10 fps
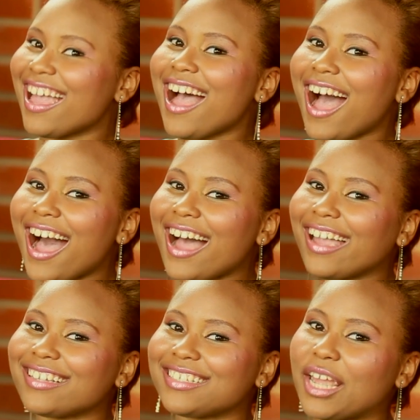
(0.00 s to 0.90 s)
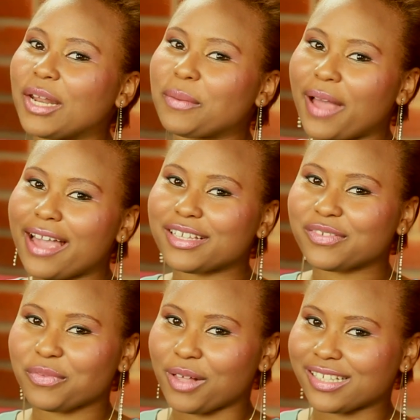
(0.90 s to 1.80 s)
Hi, Channing Bias
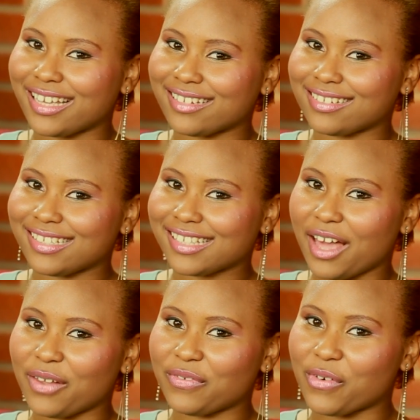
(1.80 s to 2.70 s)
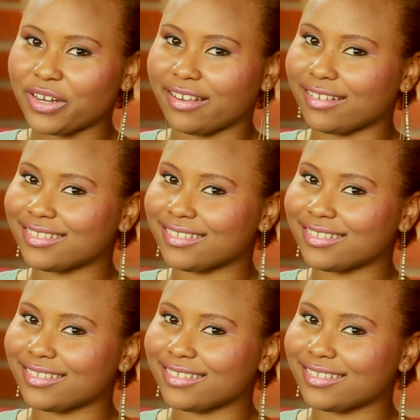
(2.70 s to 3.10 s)
from Los Angeles, California.